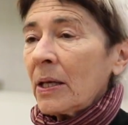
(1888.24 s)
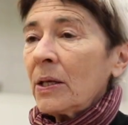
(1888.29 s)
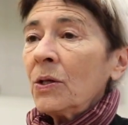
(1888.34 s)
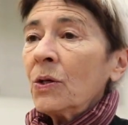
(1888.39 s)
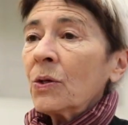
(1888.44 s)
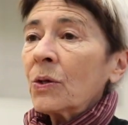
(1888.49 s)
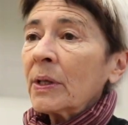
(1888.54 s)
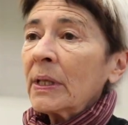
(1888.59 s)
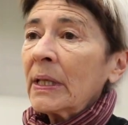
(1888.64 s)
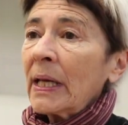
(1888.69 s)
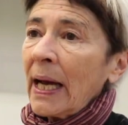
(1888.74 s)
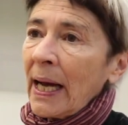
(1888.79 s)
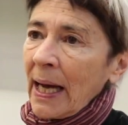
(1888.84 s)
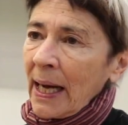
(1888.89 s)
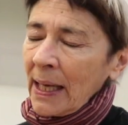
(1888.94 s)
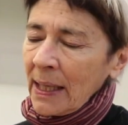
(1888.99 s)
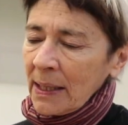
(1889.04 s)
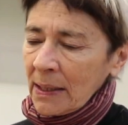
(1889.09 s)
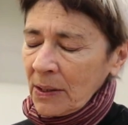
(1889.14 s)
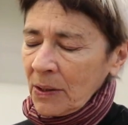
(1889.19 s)
You can
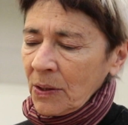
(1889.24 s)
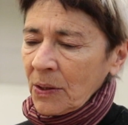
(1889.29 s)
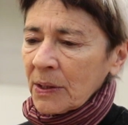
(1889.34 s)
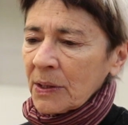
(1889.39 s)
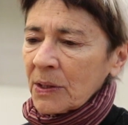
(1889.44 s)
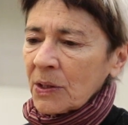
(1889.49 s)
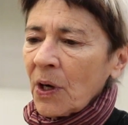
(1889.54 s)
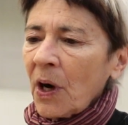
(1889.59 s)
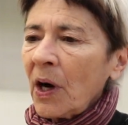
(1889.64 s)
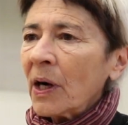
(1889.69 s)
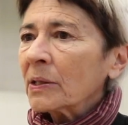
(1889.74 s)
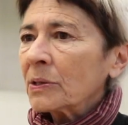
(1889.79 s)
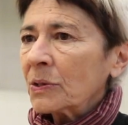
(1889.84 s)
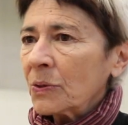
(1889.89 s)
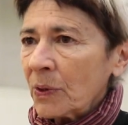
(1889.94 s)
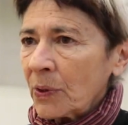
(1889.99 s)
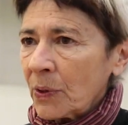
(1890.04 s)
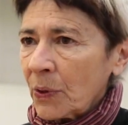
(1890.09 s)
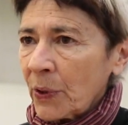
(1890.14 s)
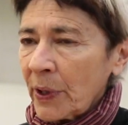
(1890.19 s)
talk
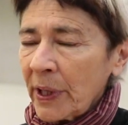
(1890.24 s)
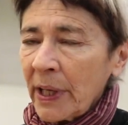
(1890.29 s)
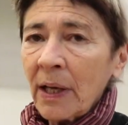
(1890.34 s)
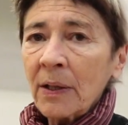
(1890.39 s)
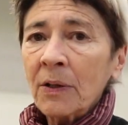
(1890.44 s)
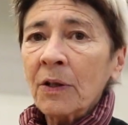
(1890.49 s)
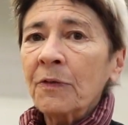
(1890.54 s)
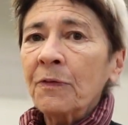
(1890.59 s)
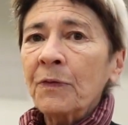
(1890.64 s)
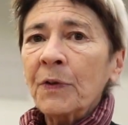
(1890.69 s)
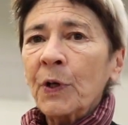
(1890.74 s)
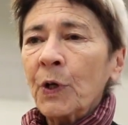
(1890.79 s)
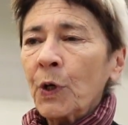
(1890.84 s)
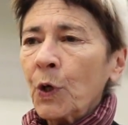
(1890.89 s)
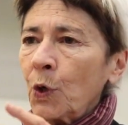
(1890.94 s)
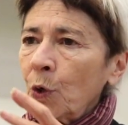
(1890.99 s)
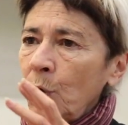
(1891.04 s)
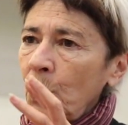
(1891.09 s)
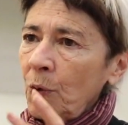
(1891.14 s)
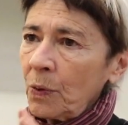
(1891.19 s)
to a choreographer
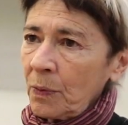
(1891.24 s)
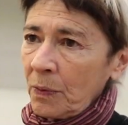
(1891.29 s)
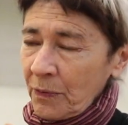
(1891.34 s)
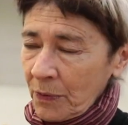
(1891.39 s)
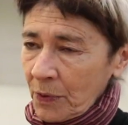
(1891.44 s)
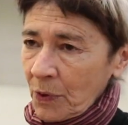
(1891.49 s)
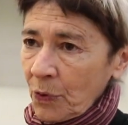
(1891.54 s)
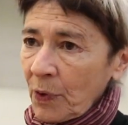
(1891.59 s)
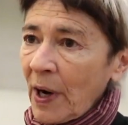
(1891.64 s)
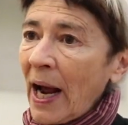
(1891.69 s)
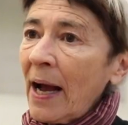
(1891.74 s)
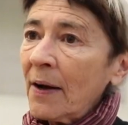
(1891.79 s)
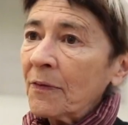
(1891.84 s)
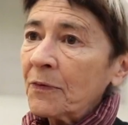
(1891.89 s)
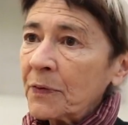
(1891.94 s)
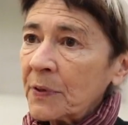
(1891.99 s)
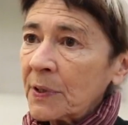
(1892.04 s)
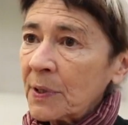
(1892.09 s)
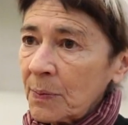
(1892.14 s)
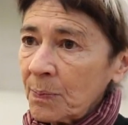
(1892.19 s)
who
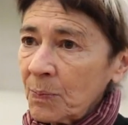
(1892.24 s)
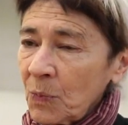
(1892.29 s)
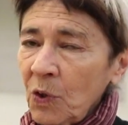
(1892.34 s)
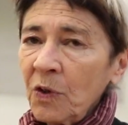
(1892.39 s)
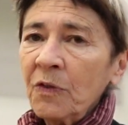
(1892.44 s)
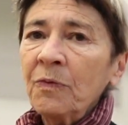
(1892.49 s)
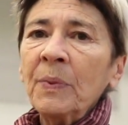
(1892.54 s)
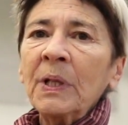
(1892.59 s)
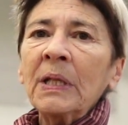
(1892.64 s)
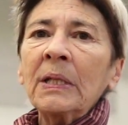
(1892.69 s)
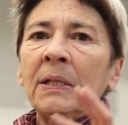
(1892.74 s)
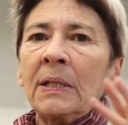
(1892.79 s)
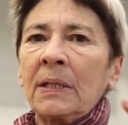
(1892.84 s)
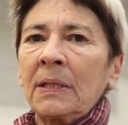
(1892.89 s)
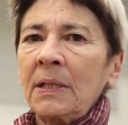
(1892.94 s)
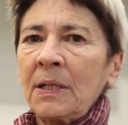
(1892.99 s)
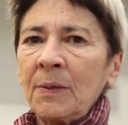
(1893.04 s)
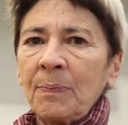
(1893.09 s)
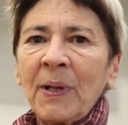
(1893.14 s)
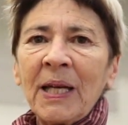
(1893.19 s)
crafts movement
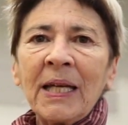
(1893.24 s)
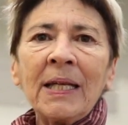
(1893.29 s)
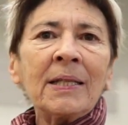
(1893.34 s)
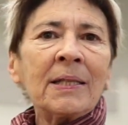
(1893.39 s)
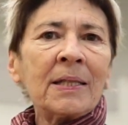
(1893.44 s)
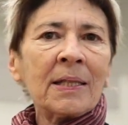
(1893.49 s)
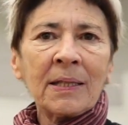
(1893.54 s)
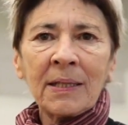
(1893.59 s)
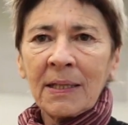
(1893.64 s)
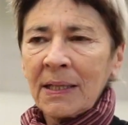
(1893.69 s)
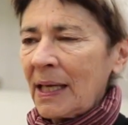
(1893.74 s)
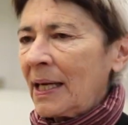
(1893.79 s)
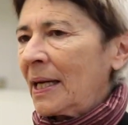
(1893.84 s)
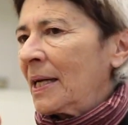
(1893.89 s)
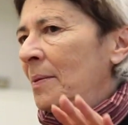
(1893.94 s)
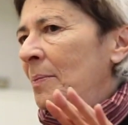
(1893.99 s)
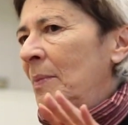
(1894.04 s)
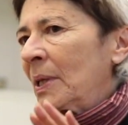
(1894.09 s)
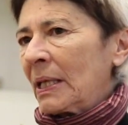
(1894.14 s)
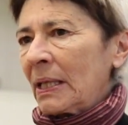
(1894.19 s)
and space and
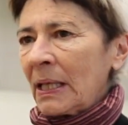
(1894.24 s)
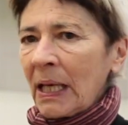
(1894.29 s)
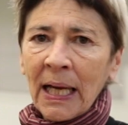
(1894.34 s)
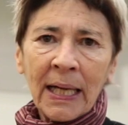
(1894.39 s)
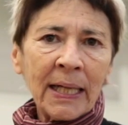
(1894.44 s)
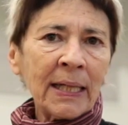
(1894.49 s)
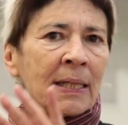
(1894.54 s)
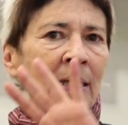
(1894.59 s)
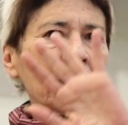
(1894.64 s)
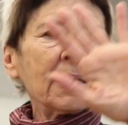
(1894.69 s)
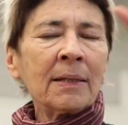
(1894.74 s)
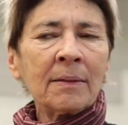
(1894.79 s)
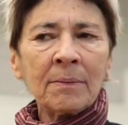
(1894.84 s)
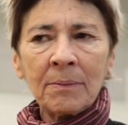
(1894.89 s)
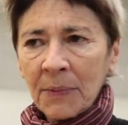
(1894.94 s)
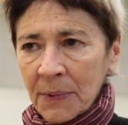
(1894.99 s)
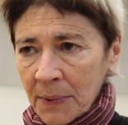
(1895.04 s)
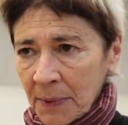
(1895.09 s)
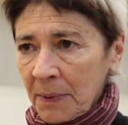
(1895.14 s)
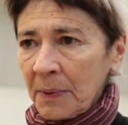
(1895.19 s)
time and light, and
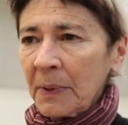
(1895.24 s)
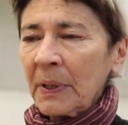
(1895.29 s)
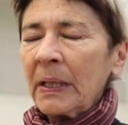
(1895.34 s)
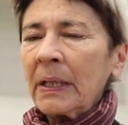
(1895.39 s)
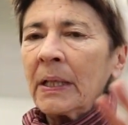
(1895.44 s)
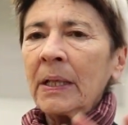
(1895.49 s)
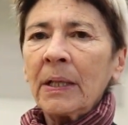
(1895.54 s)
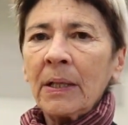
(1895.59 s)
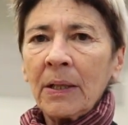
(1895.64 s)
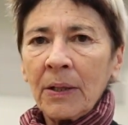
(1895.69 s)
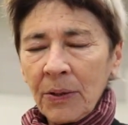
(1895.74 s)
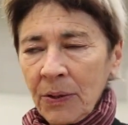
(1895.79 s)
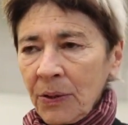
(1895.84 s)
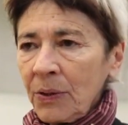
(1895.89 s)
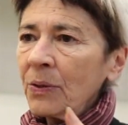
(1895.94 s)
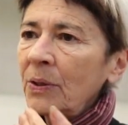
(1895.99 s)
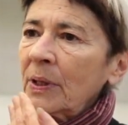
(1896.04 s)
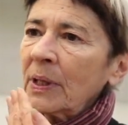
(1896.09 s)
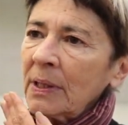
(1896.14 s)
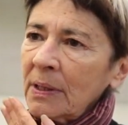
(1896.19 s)

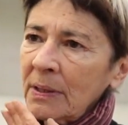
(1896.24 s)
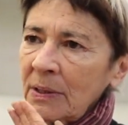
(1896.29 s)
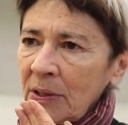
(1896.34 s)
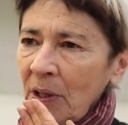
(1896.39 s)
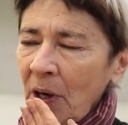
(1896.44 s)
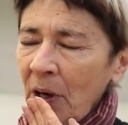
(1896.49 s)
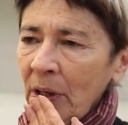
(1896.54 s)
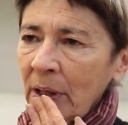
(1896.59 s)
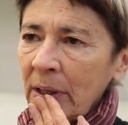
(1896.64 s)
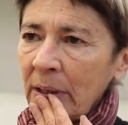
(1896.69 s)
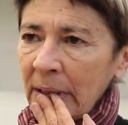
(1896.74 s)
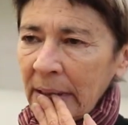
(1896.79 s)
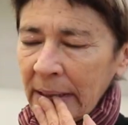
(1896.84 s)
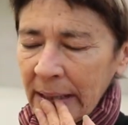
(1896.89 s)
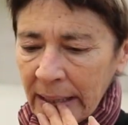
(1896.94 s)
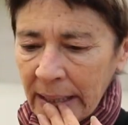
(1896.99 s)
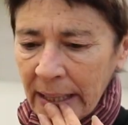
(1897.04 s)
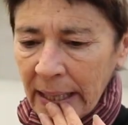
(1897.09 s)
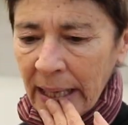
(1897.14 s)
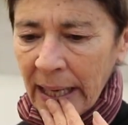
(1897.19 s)
you can talk
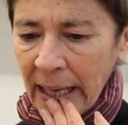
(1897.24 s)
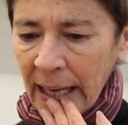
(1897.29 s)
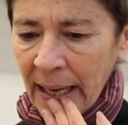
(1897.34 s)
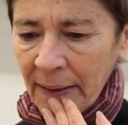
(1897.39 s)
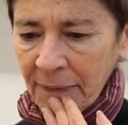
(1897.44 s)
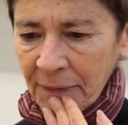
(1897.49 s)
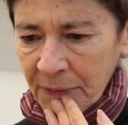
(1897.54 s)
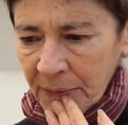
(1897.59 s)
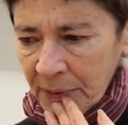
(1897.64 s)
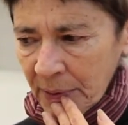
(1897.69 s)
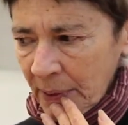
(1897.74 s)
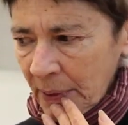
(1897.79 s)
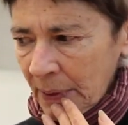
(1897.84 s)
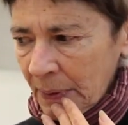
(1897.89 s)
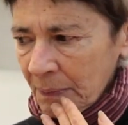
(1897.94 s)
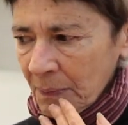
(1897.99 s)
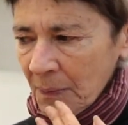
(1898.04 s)
after